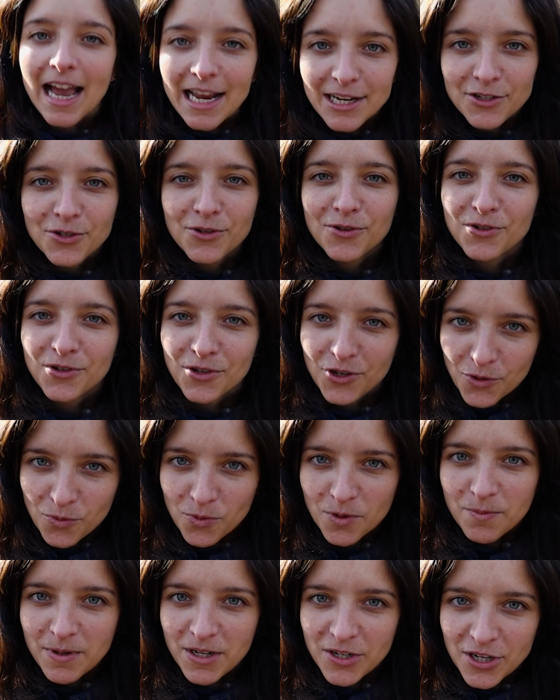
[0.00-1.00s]
I told you you
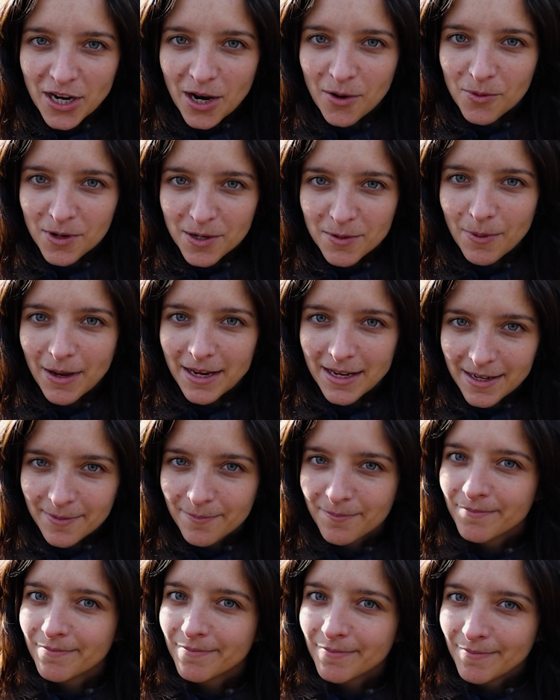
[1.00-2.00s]
would be showered by
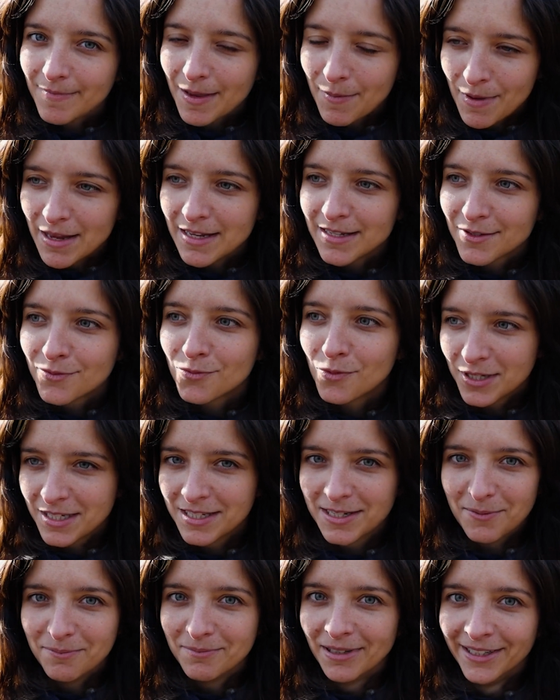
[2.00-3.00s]
immense
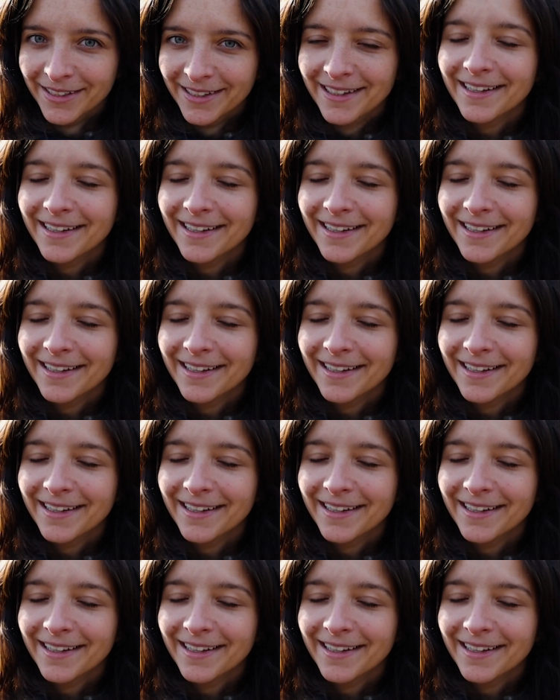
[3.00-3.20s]
wisdom.